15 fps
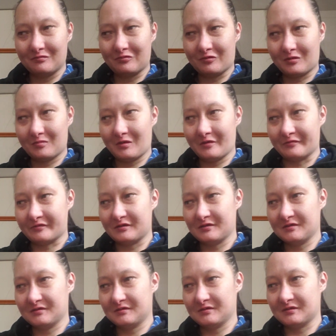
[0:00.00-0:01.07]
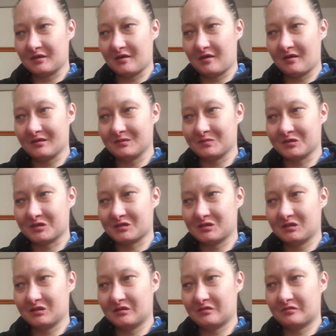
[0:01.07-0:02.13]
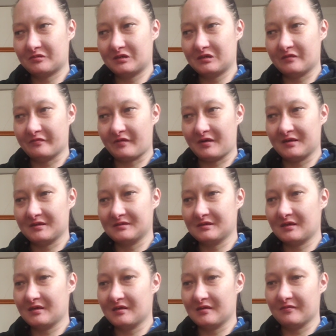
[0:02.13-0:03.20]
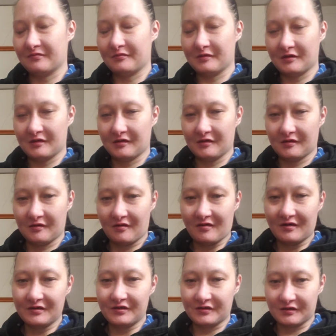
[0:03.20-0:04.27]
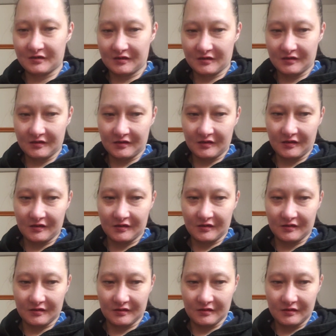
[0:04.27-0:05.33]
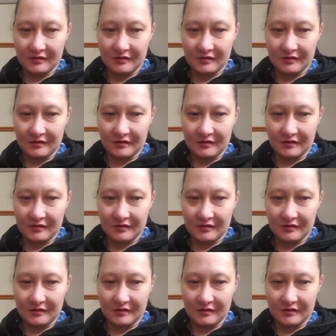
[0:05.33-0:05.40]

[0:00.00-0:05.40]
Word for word: from my friends that I'm sure you redefine life, and Andre, and.